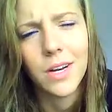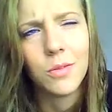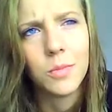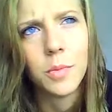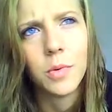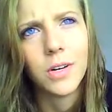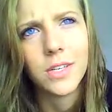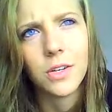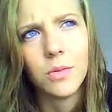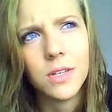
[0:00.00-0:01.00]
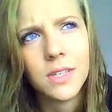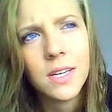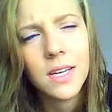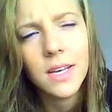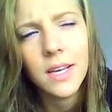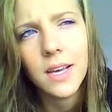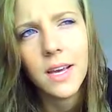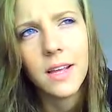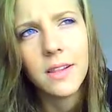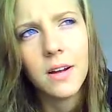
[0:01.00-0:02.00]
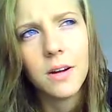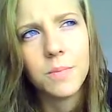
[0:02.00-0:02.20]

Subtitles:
I don't remember why I said it was. And